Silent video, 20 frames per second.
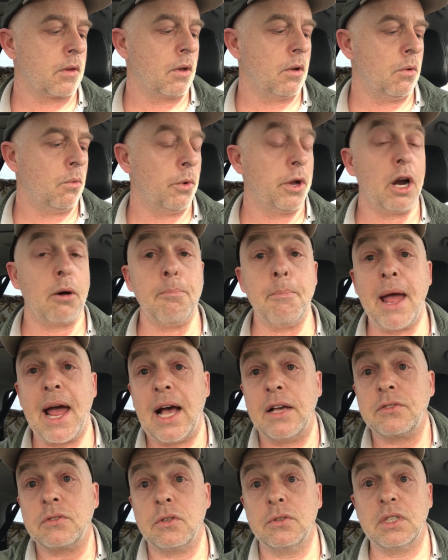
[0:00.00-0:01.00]
We are
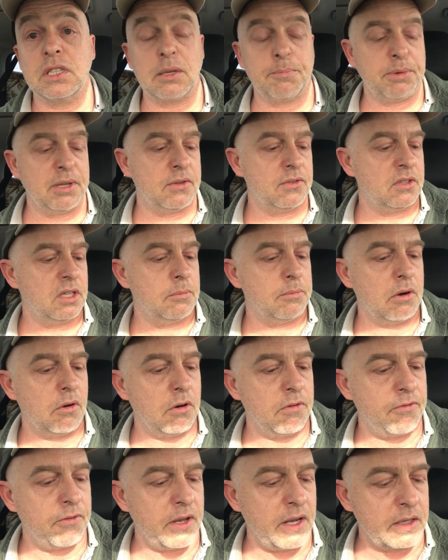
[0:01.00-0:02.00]
masters at the placebo
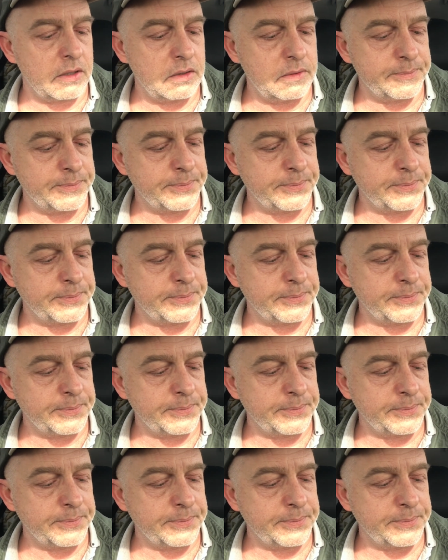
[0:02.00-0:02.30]
effect.